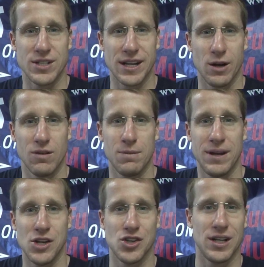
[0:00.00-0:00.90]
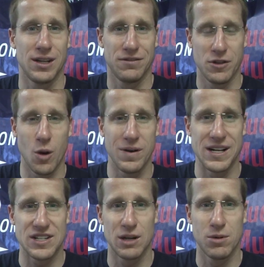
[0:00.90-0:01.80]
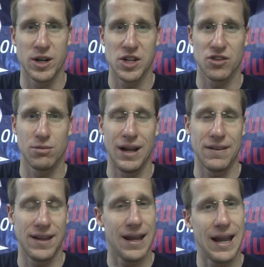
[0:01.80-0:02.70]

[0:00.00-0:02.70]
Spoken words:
once I get over to Beijing and for the opening ceremonies from like the